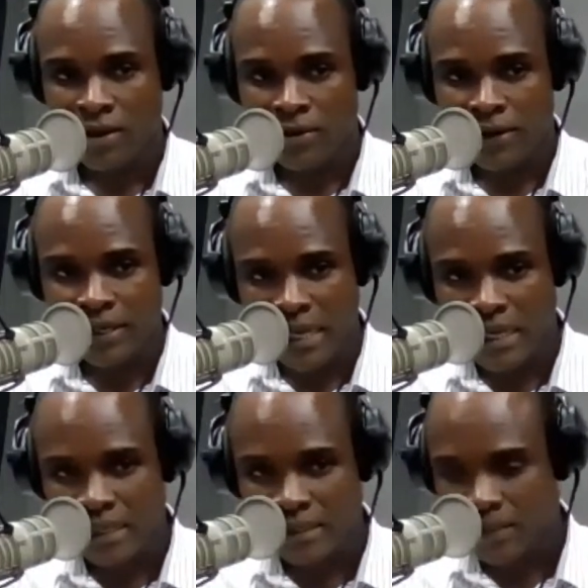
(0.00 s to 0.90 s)
all right,
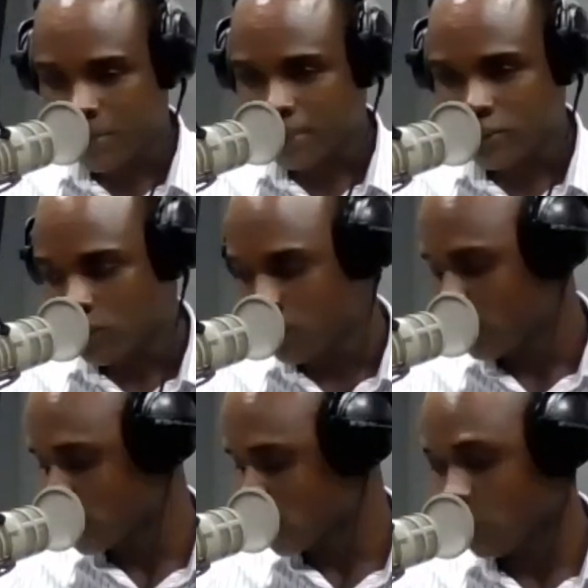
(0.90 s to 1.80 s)
I'll get back to you,
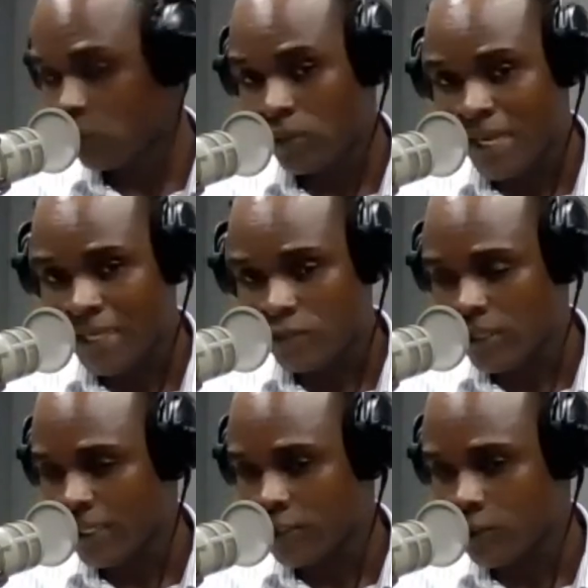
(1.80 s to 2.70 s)
but so would like to
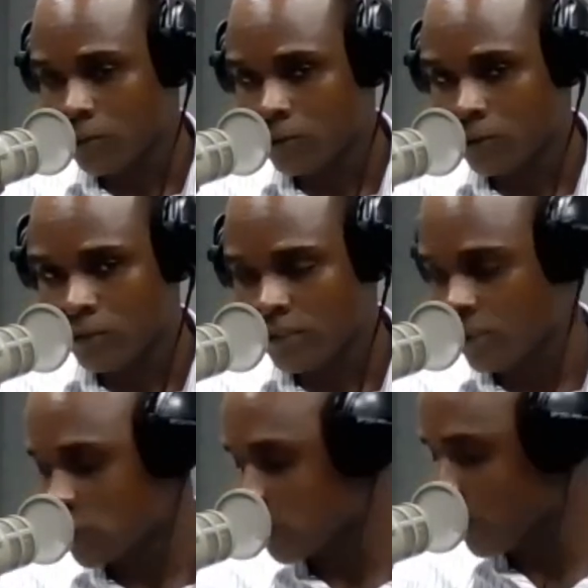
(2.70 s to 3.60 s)
get your thoughts
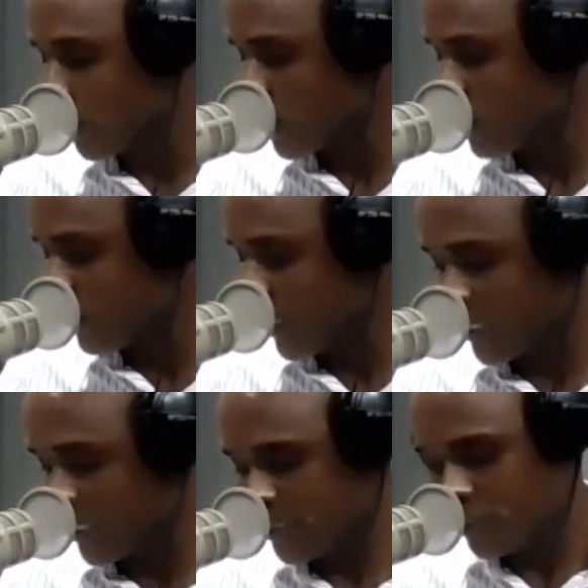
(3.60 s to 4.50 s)
this morning
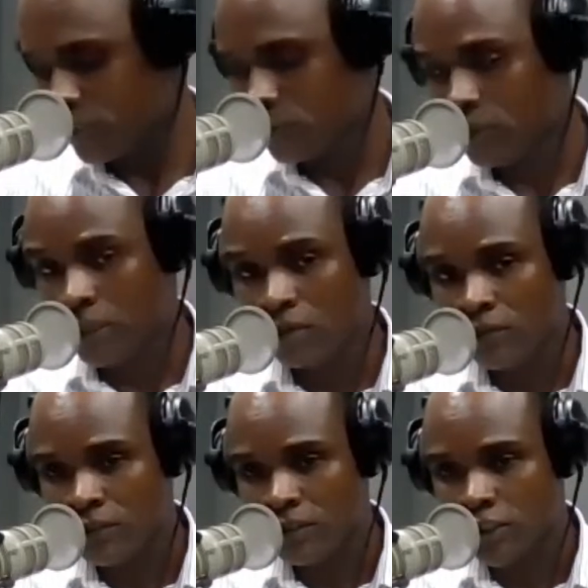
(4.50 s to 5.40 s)
relating to the
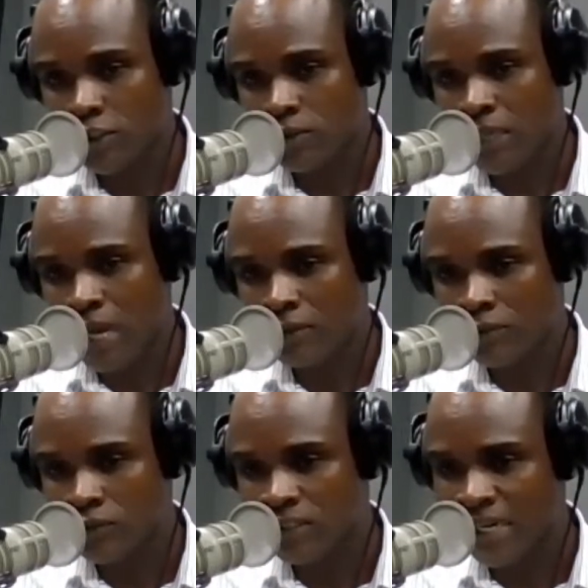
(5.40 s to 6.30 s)
conversation, how
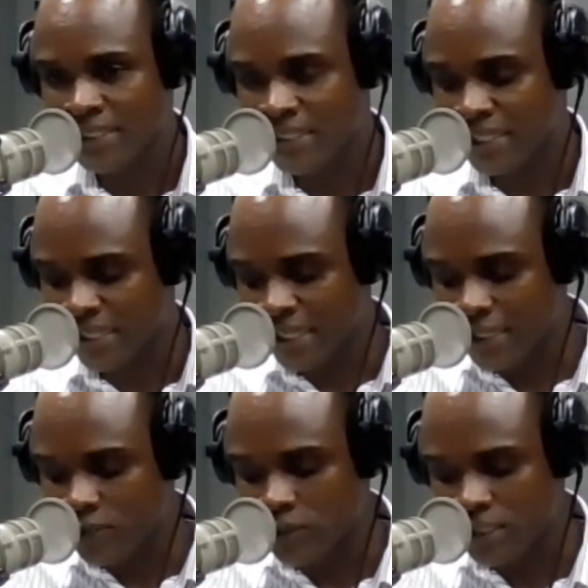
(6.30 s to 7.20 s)
society can
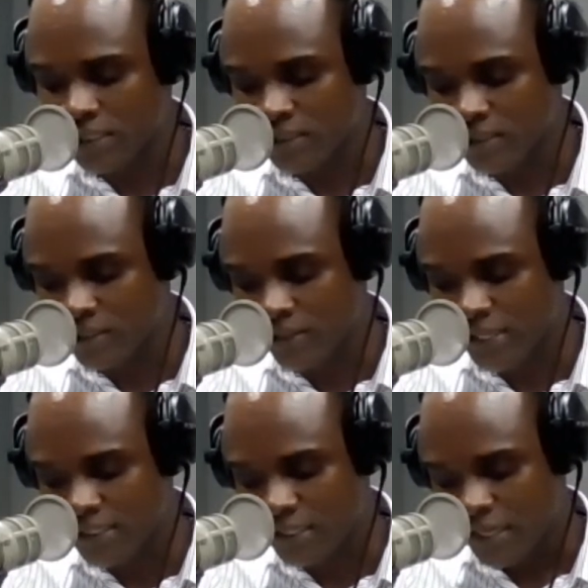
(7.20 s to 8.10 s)
get to
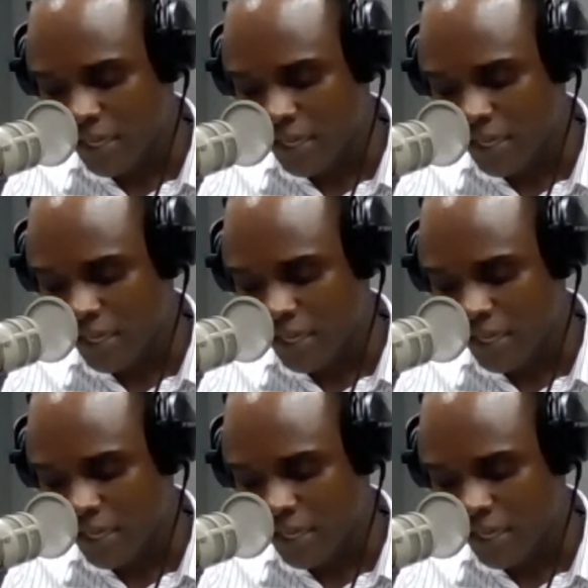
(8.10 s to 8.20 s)
integrate